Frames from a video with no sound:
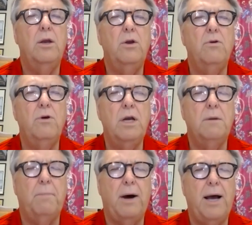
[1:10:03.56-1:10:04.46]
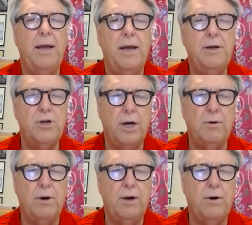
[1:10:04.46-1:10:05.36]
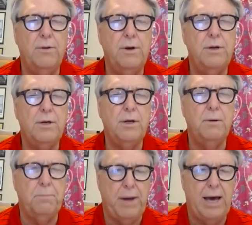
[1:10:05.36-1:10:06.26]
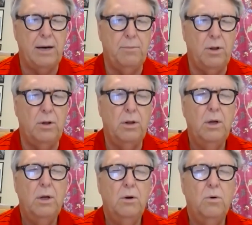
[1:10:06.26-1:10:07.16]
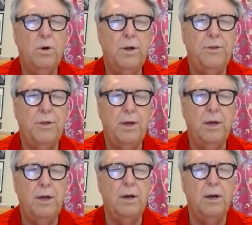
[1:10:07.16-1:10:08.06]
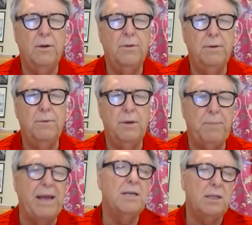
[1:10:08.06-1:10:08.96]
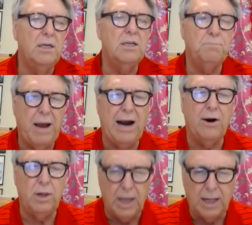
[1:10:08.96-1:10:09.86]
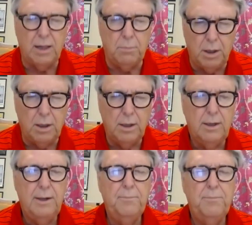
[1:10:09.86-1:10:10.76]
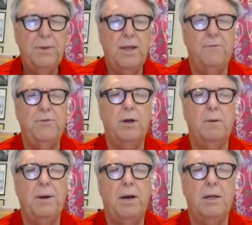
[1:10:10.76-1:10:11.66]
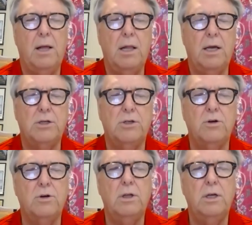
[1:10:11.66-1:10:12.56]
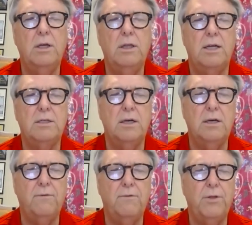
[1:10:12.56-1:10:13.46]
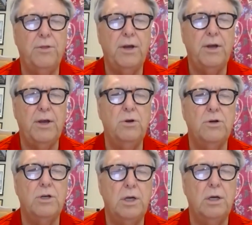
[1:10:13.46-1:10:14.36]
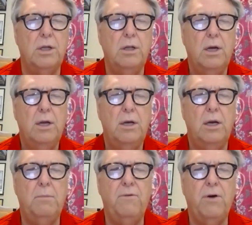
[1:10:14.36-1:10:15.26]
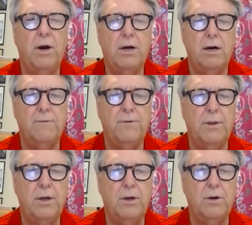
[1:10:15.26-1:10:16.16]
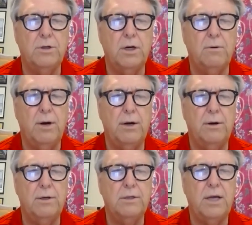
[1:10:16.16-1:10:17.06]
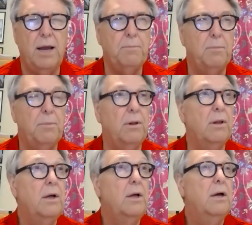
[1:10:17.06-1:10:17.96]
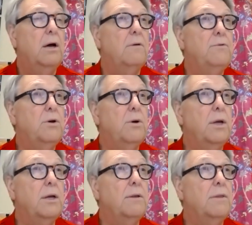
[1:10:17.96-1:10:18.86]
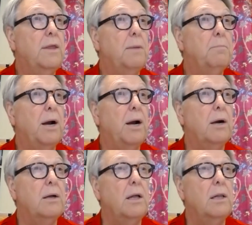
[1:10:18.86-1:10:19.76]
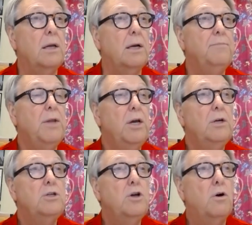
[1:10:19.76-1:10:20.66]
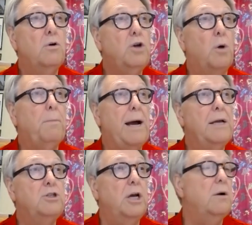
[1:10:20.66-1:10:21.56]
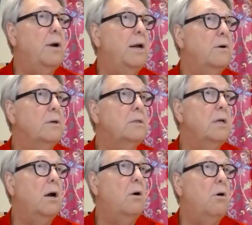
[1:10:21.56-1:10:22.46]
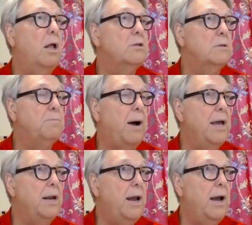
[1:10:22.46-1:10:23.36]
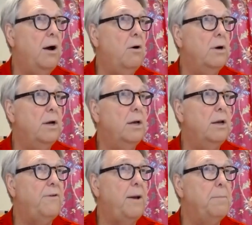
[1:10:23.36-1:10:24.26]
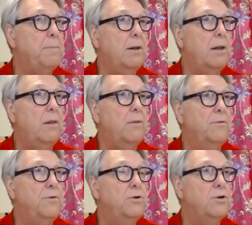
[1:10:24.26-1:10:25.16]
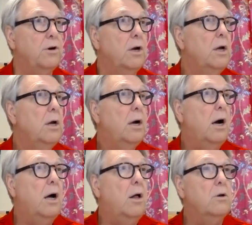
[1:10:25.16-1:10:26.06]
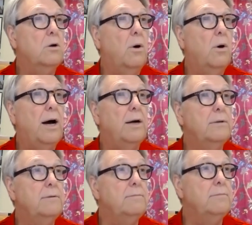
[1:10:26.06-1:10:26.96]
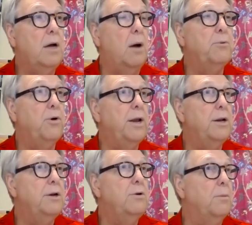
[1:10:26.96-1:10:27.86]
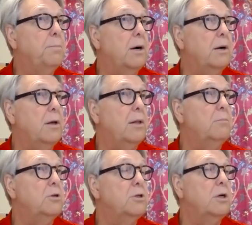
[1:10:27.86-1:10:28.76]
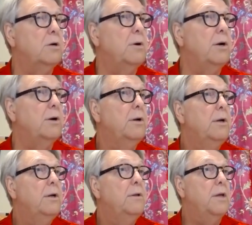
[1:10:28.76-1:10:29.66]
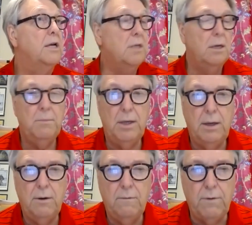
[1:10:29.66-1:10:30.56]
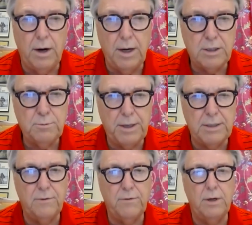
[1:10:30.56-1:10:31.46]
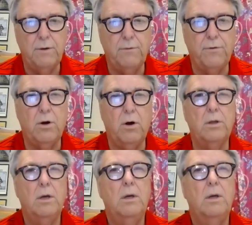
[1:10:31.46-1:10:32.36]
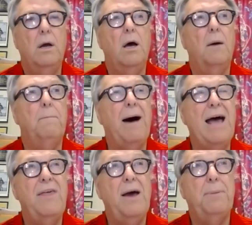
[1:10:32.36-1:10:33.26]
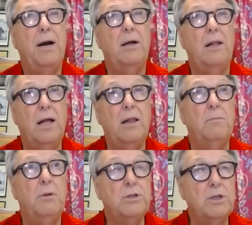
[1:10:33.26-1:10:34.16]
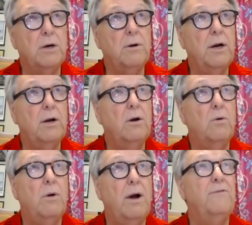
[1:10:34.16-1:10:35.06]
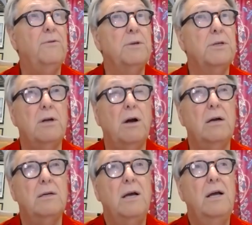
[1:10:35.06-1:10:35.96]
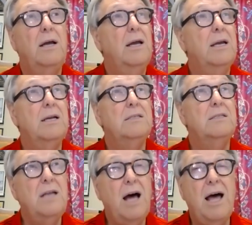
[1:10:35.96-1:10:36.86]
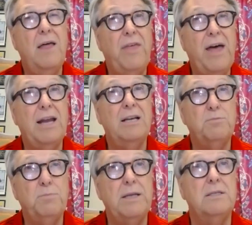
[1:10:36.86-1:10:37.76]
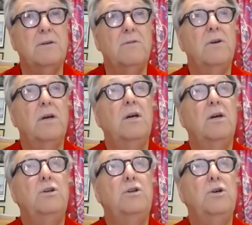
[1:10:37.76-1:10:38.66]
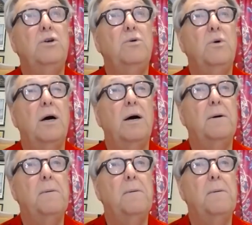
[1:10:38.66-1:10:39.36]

you need to buy a generator that is compatible with that basically is parallelable. Now, if you're going to parallel externally, that's a different thing, but you still need to be very careful that your generator is capable of doing that paralleling. So don't buy a generator and say, oh, I'll just buy it now, and if I parallel it in the future, I'll go out and upgrade it to a parallelable generator. That's going to be very expensive and difficult. Buy that parallelable generator right from the start. It is not that expensive to